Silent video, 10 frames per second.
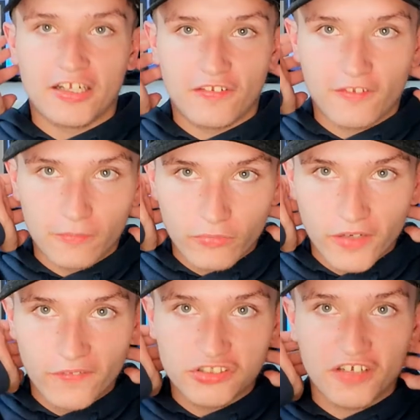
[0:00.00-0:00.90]
and the
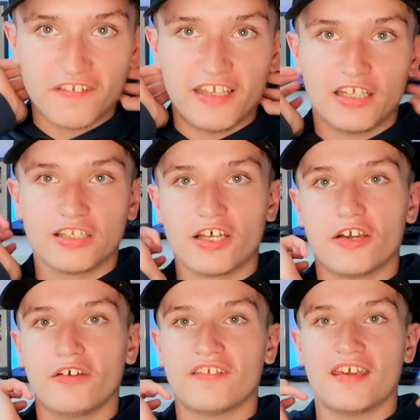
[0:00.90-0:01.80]
sunroof just, like,
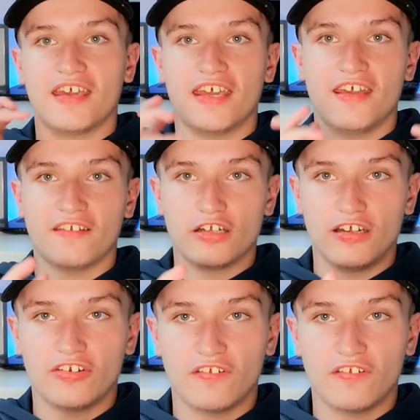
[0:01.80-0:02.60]
closes, and it